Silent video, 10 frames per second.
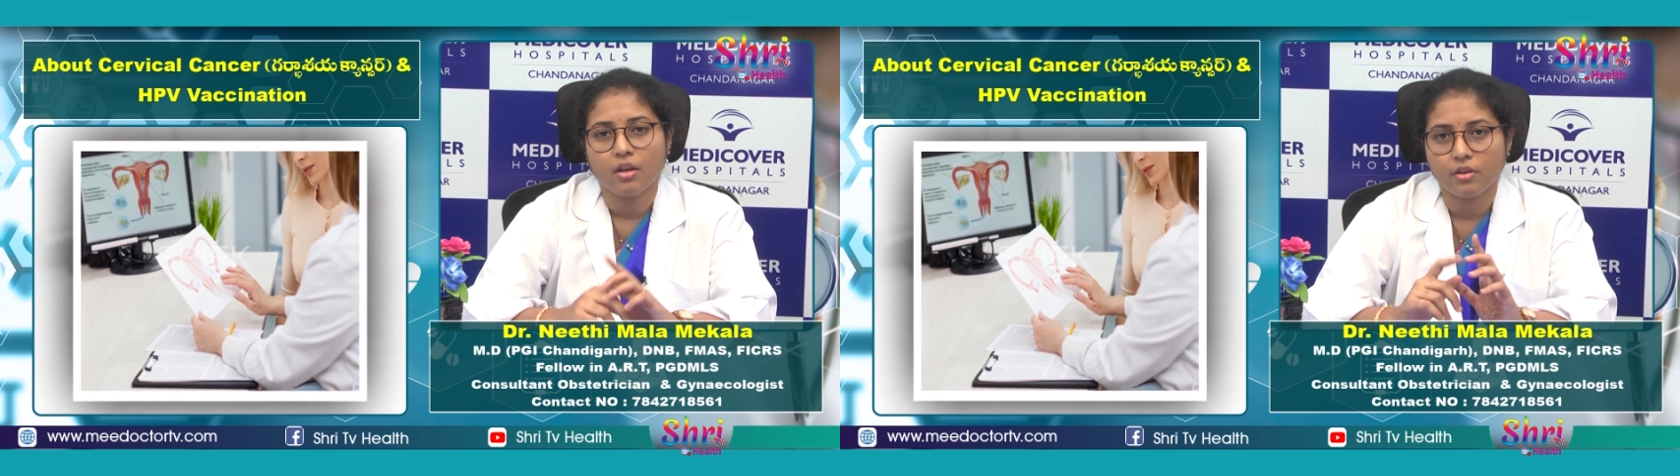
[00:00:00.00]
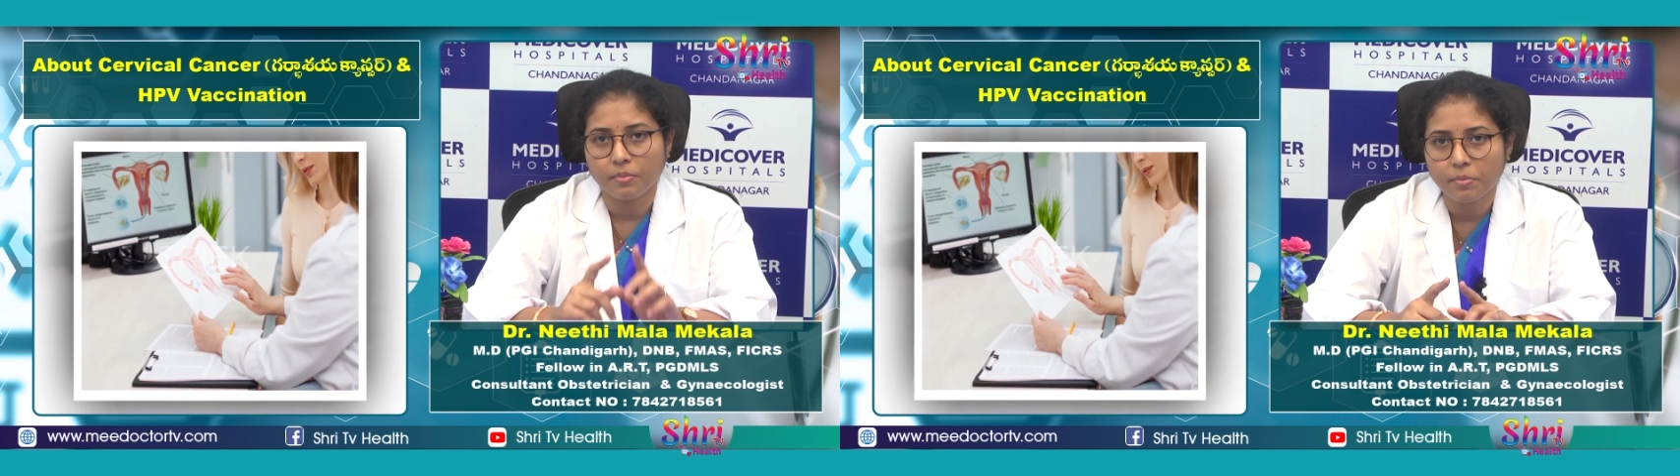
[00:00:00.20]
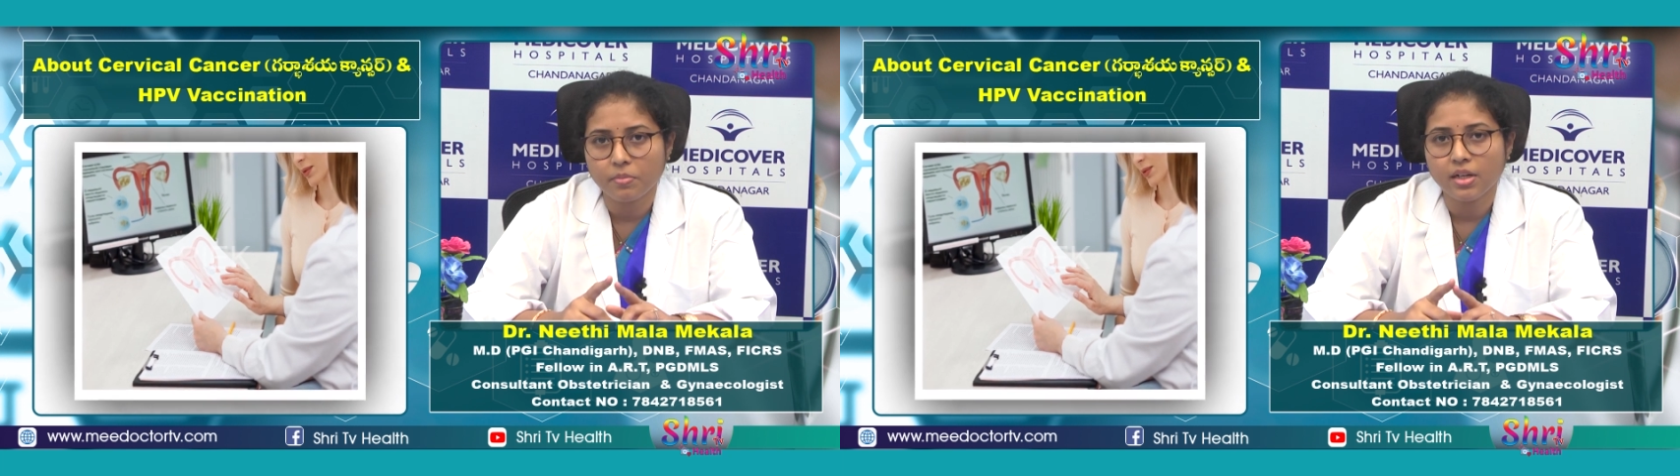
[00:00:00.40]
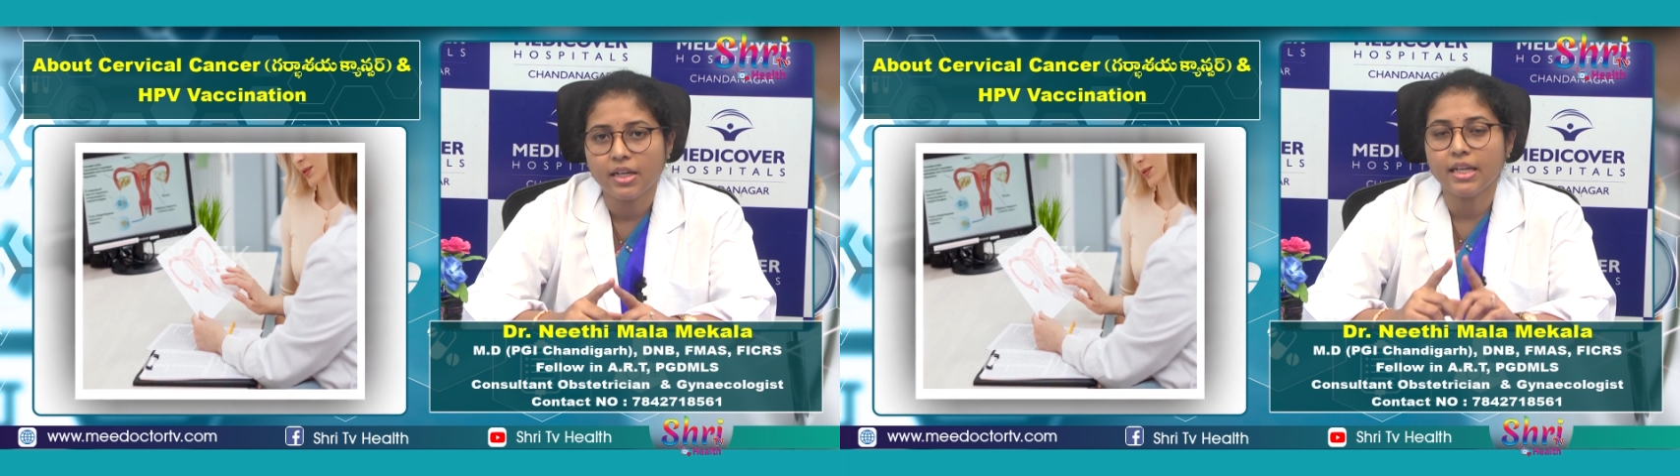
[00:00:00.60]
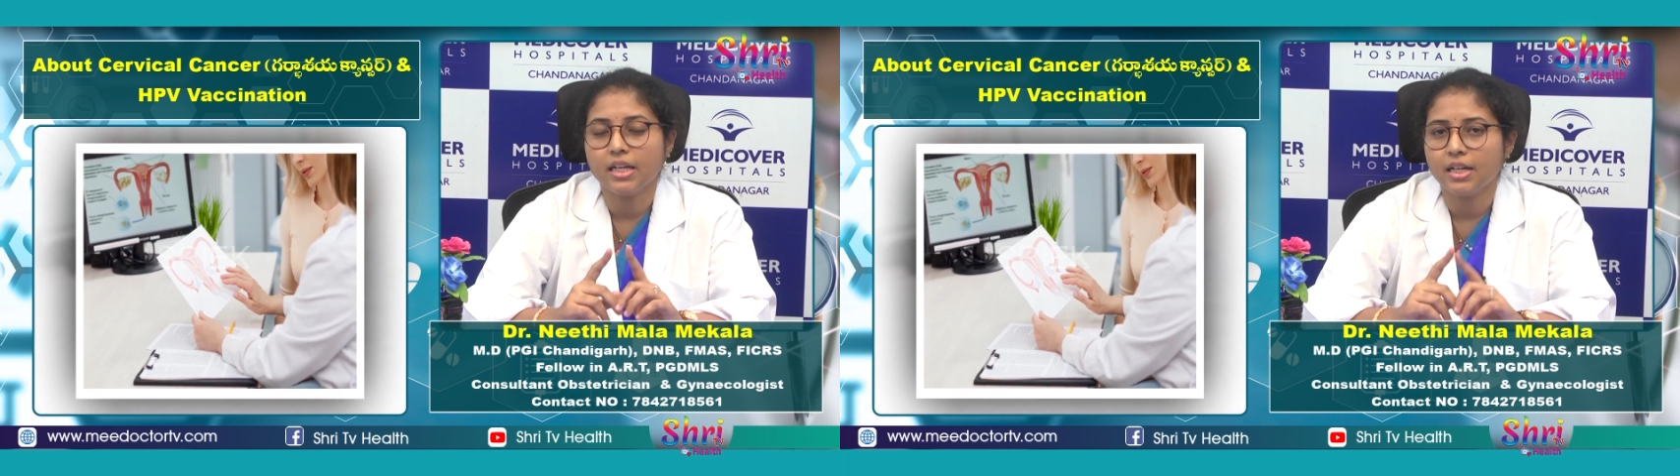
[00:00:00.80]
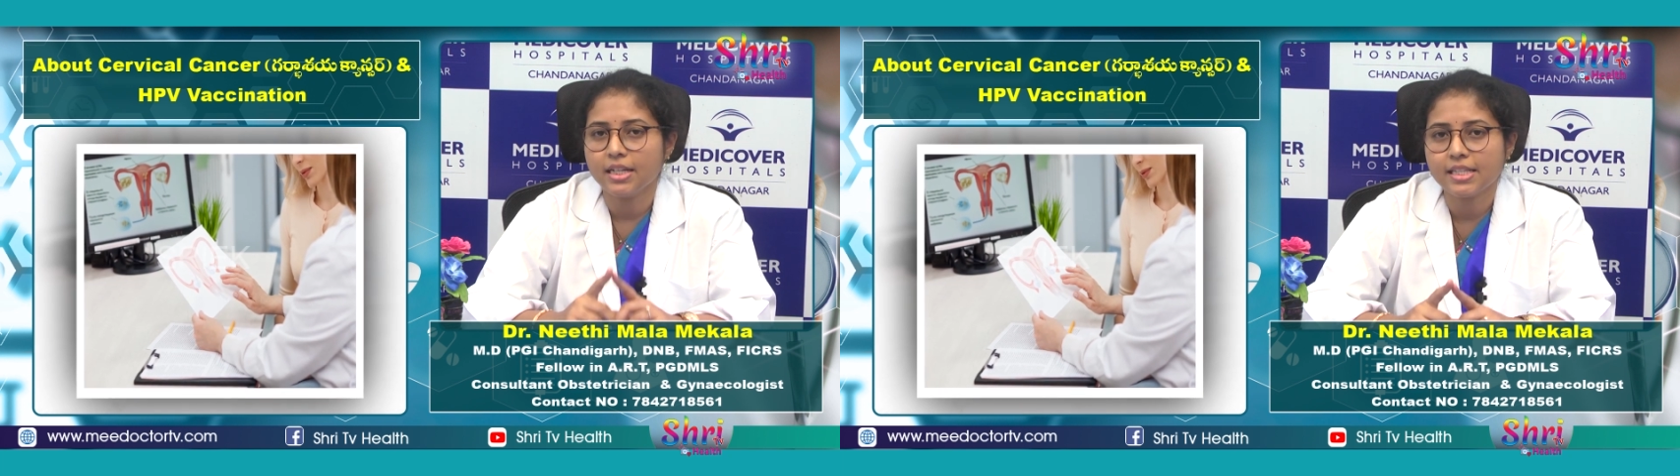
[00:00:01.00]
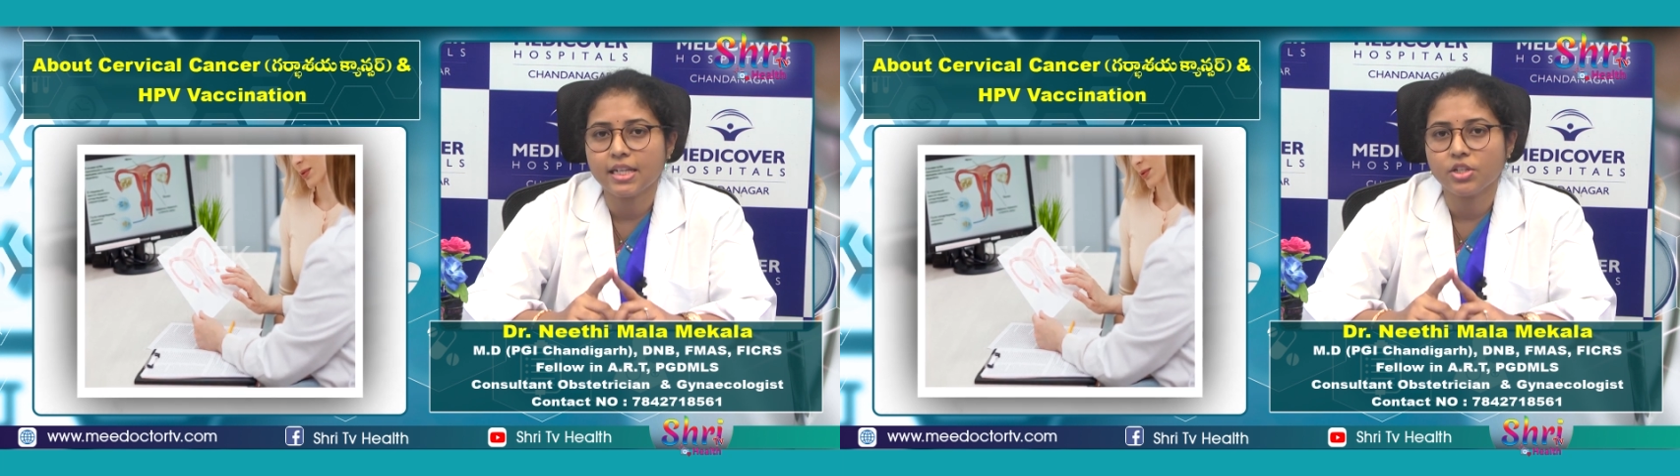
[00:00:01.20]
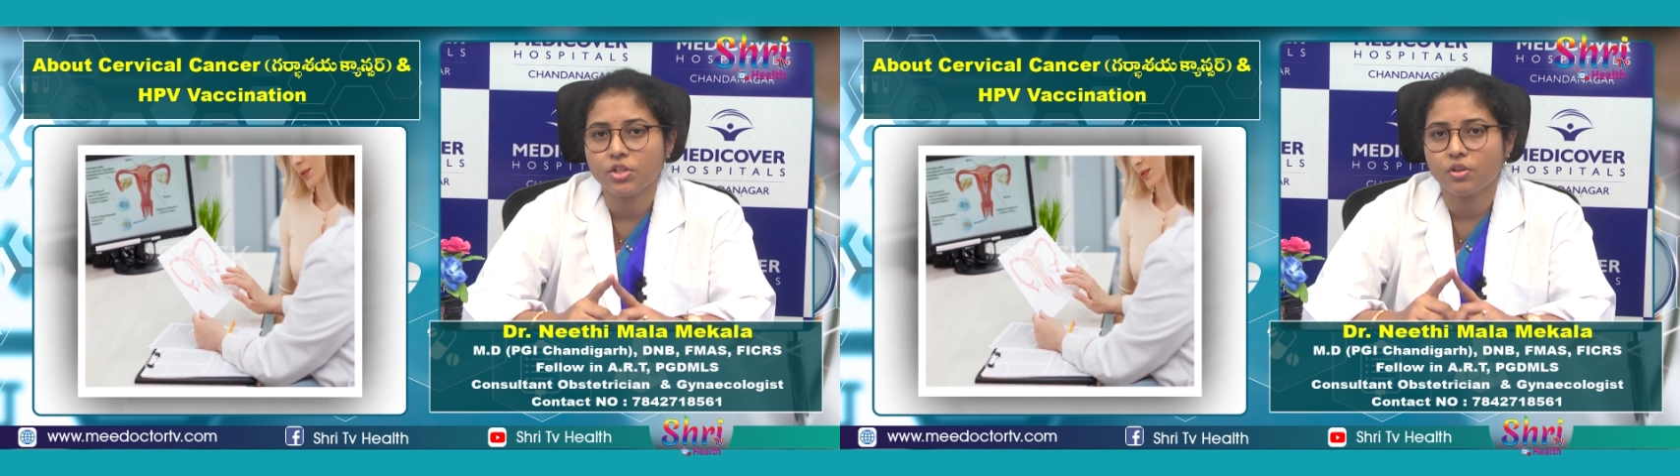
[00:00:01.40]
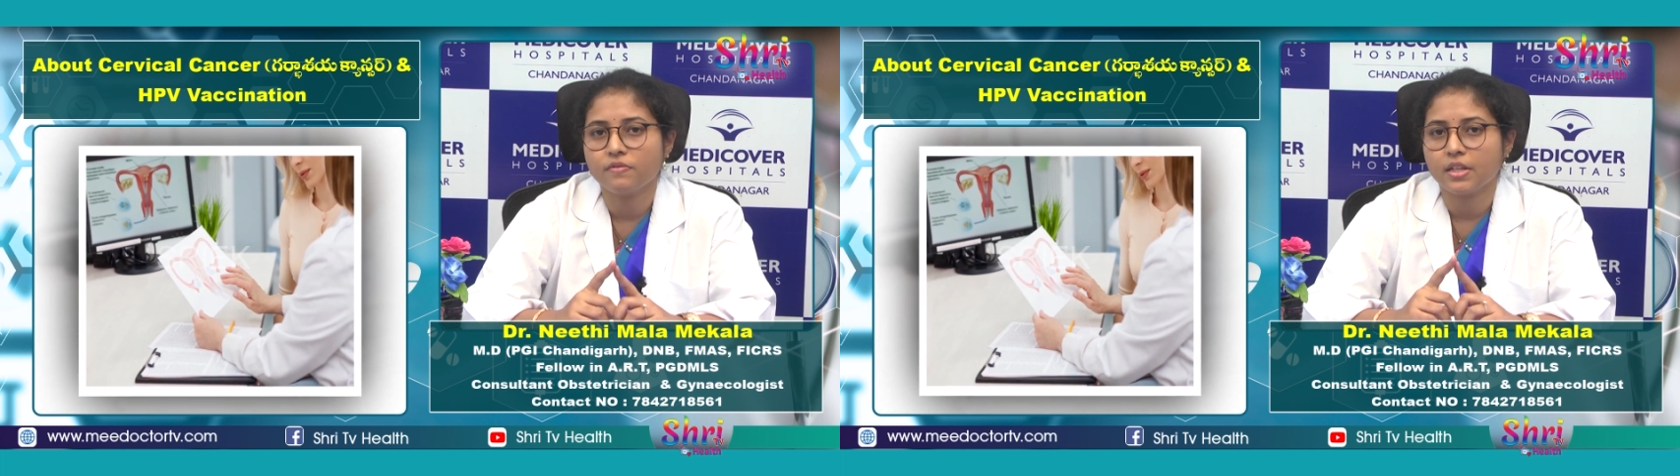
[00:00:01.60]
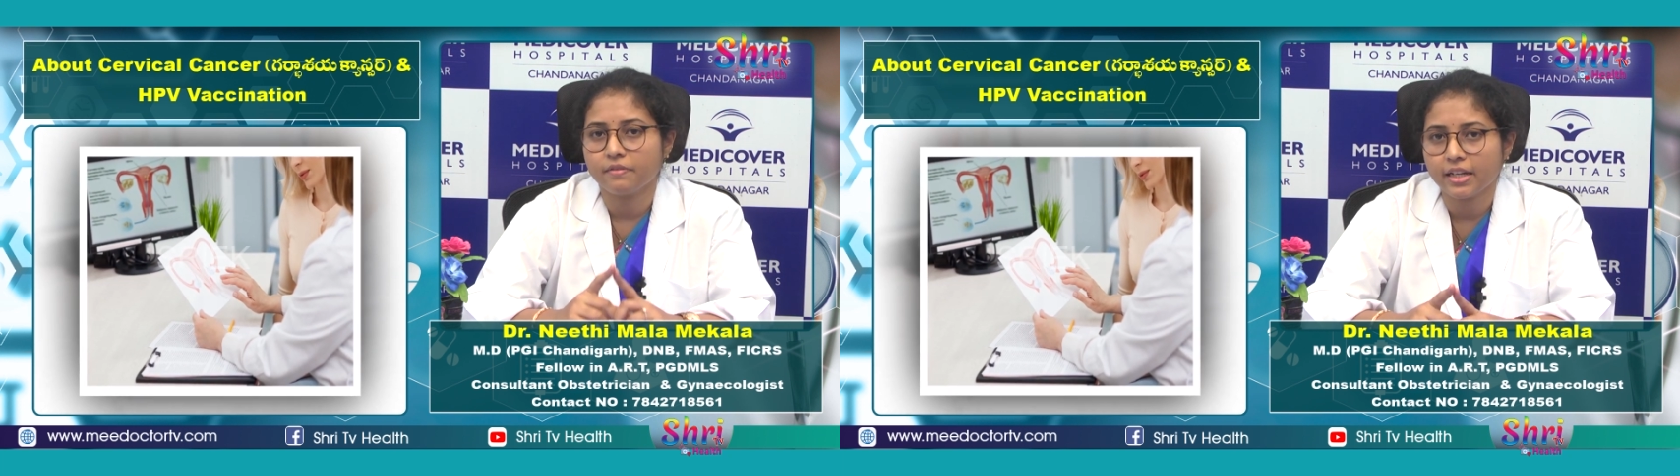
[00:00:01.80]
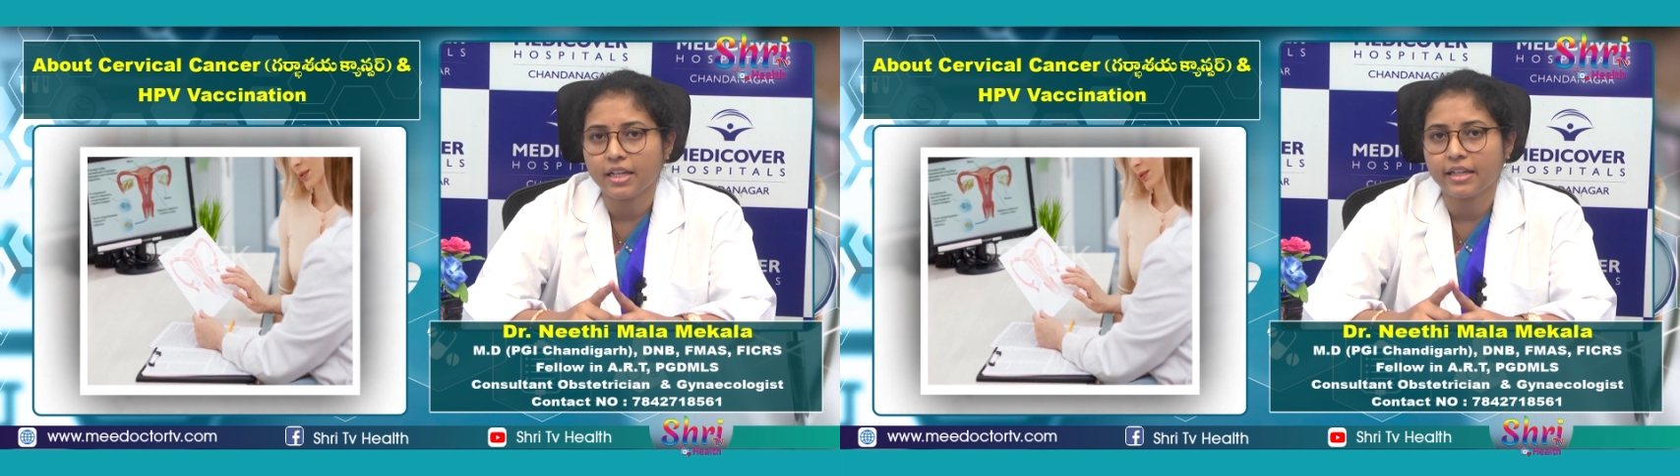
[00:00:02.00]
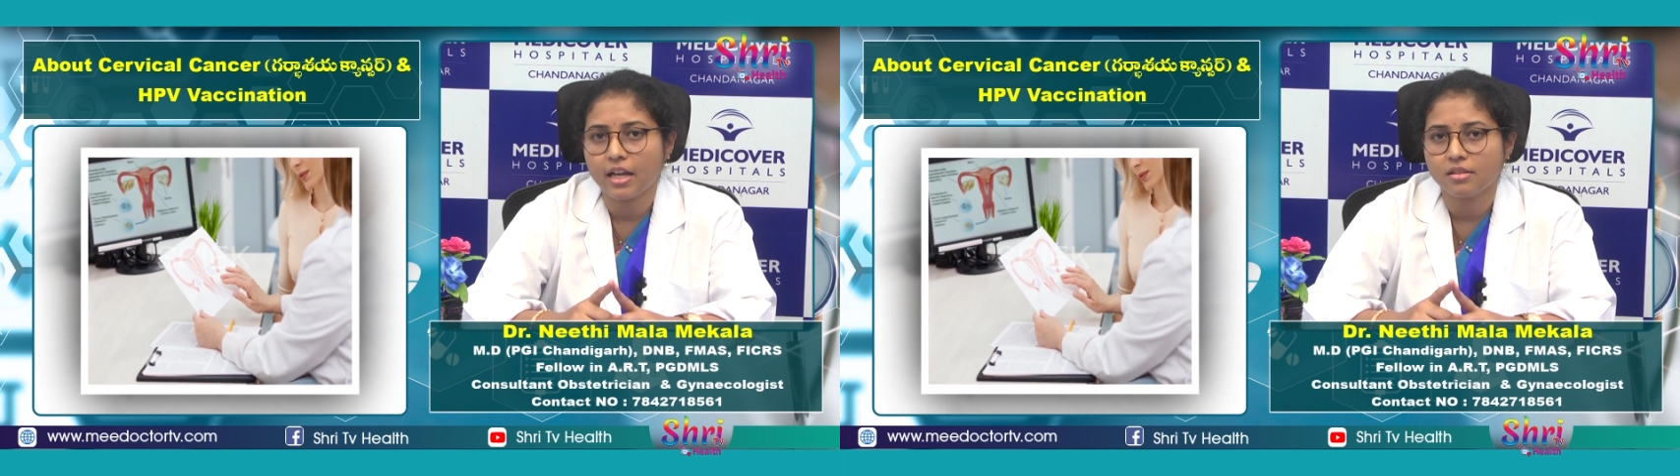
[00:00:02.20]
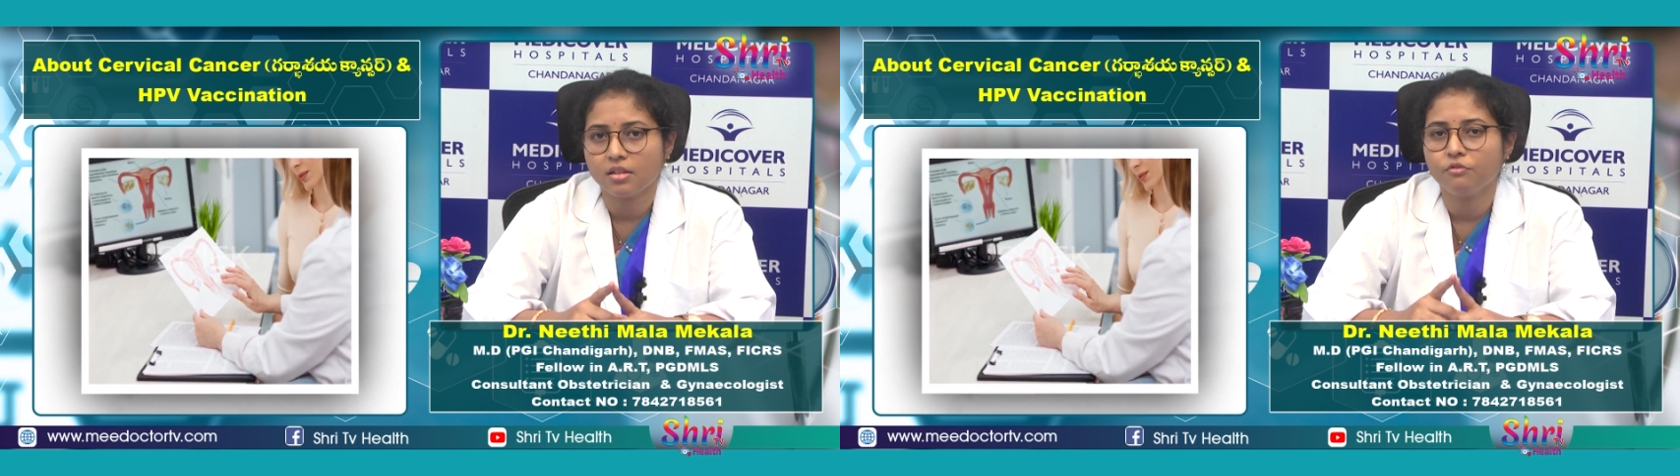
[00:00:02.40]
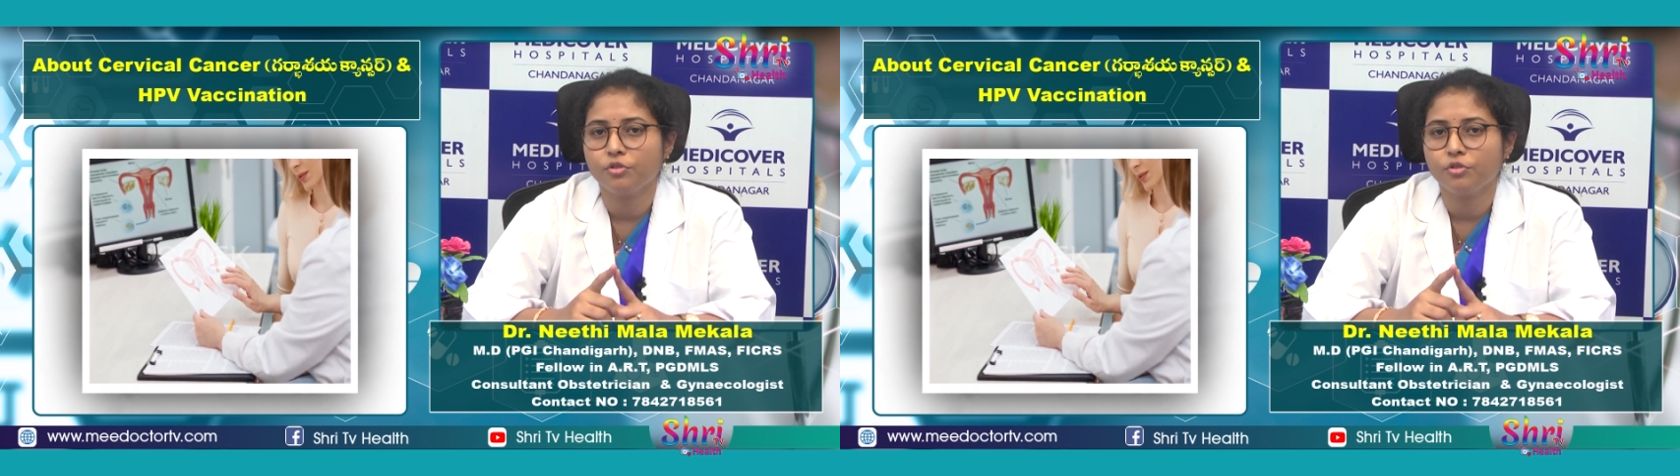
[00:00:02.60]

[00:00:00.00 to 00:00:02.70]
Remember, in early stages of cervical cancer,